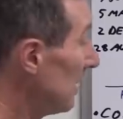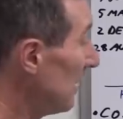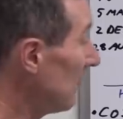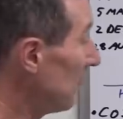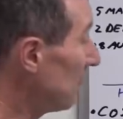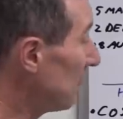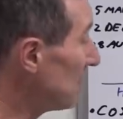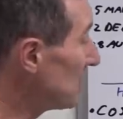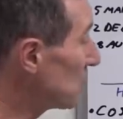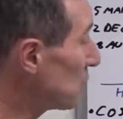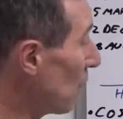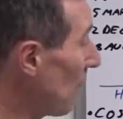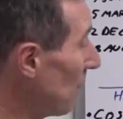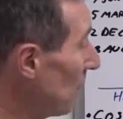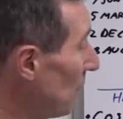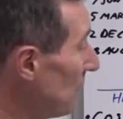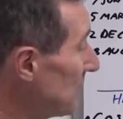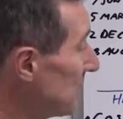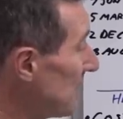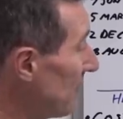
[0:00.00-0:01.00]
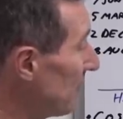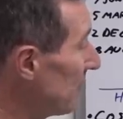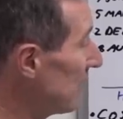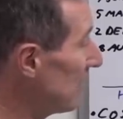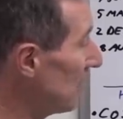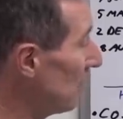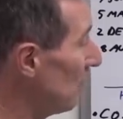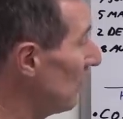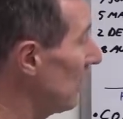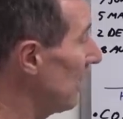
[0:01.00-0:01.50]
if this 1.7
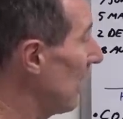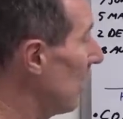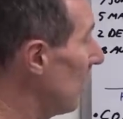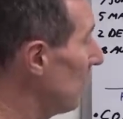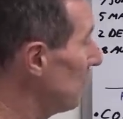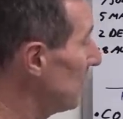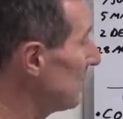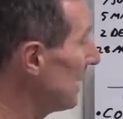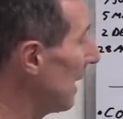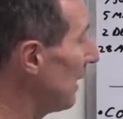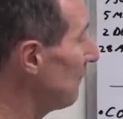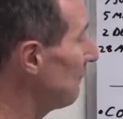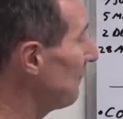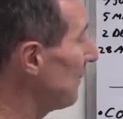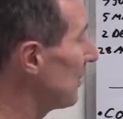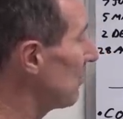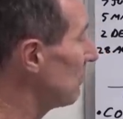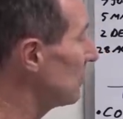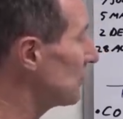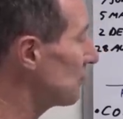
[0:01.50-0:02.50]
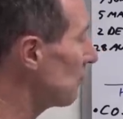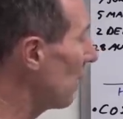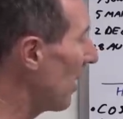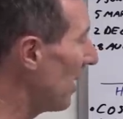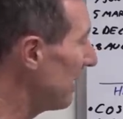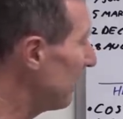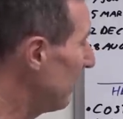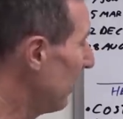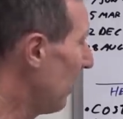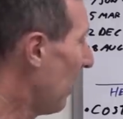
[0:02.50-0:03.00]
kilowatt hour per day figure is
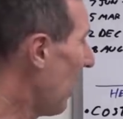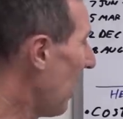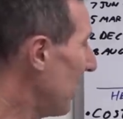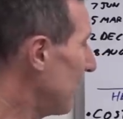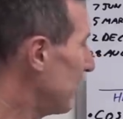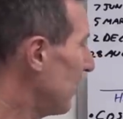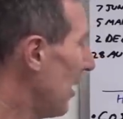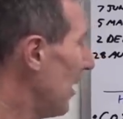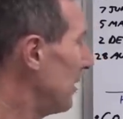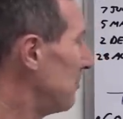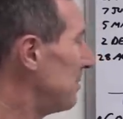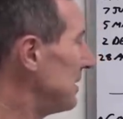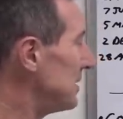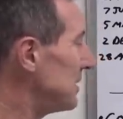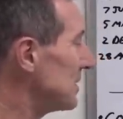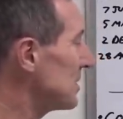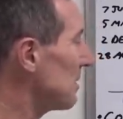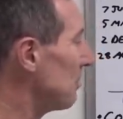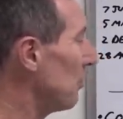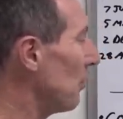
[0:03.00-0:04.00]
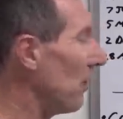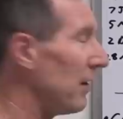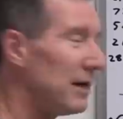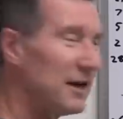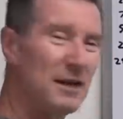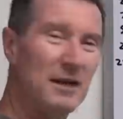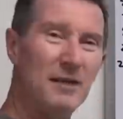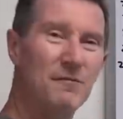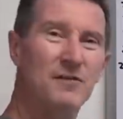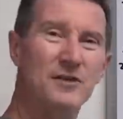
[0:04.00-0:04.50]
right. I'd be
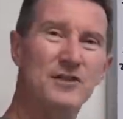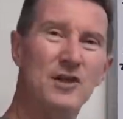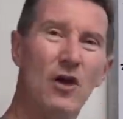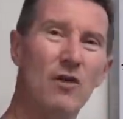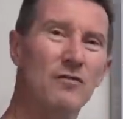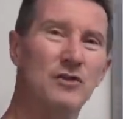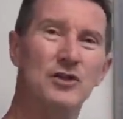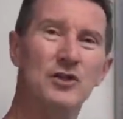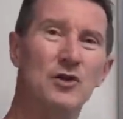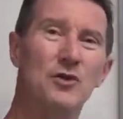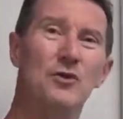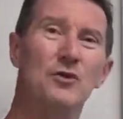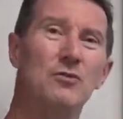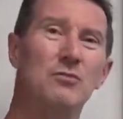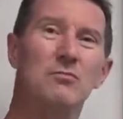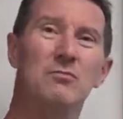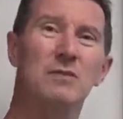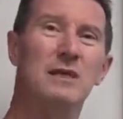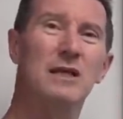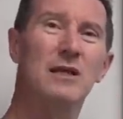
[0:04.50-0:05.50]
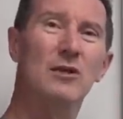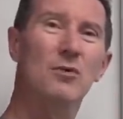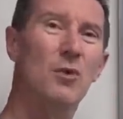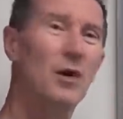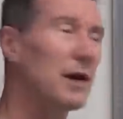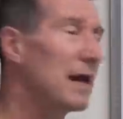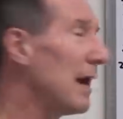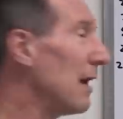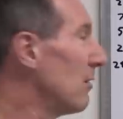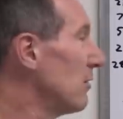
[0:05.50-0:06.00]
disappointed if it's over 2
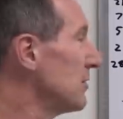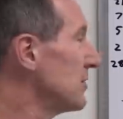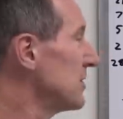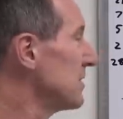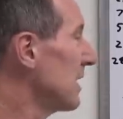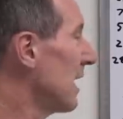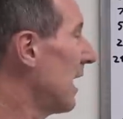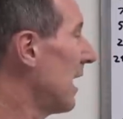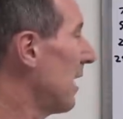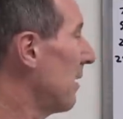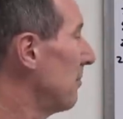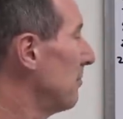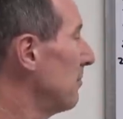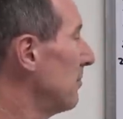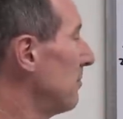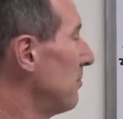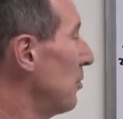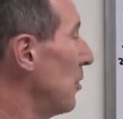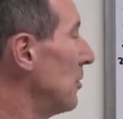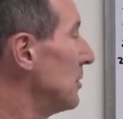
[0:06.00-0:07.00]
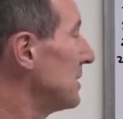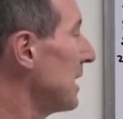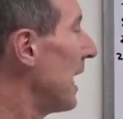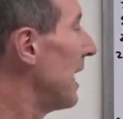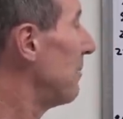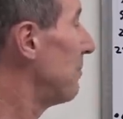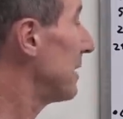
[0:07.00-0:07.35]
kilowatt hours per day,